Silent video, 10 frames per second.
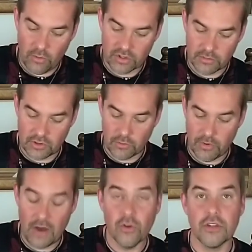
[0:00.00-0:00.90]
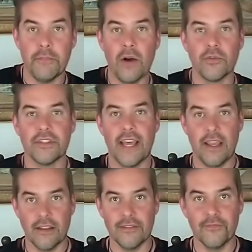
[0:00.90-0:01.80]
I was about to
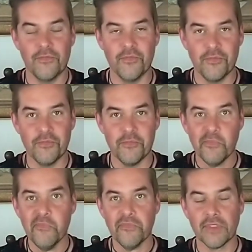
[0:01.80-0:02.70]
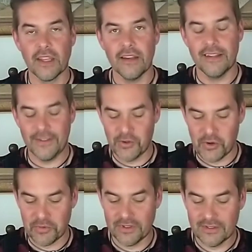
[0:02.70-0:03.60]
say, you
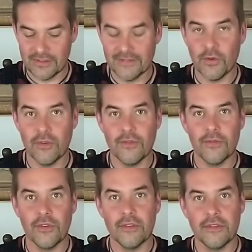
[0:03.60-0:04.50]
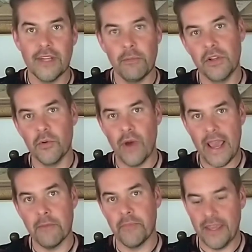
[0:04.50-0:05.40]
know,
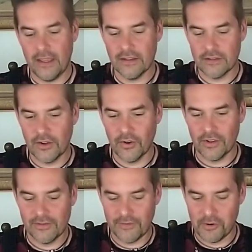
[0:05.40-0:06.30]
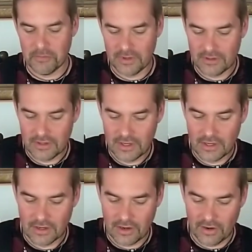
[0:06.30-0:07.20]
WAP song from
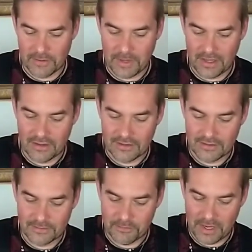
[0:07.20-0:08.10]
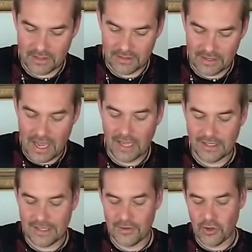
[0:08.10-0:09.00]
Cardi B, but
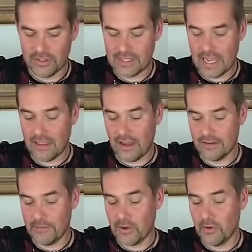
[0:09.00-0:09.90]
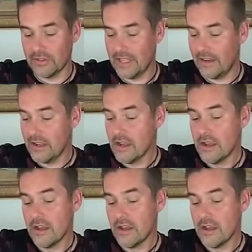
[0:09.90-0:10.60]
I did not say that because then